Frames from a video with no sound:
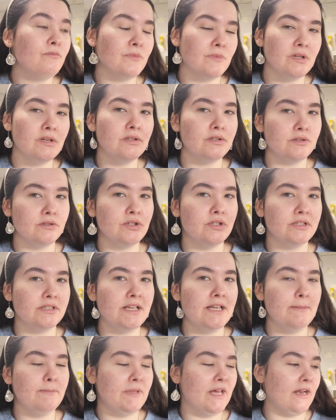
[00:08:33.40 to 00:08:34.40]
So just
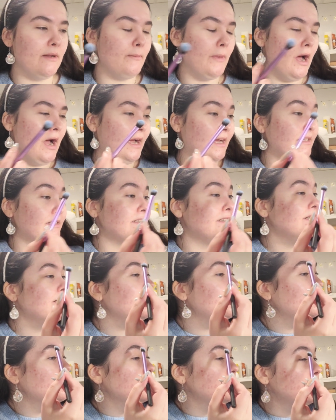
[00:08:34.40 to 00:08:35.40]
keep that in mind.
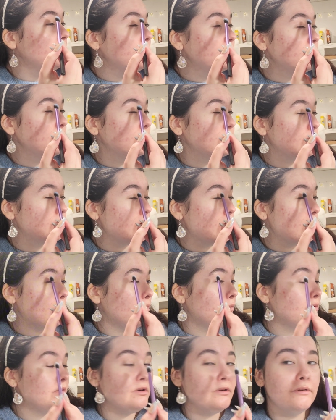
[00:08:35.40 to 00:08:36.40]

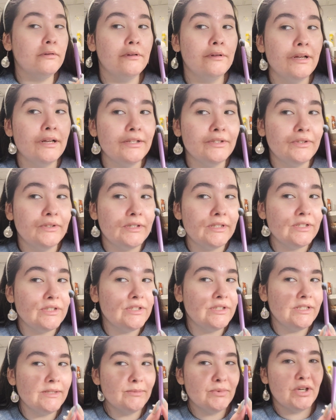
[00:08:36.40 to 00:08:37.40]
So as you can
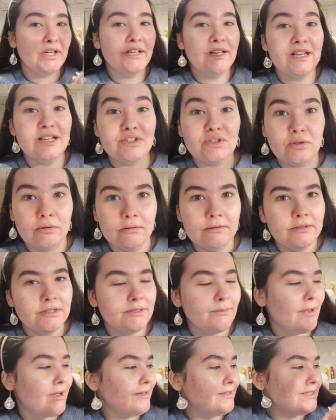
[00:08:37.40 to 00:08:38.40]
see, I'm trying to get as close as
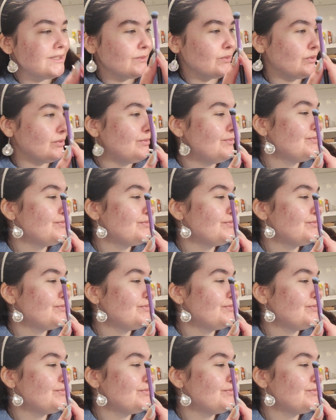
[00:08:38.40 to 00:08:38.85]
possible.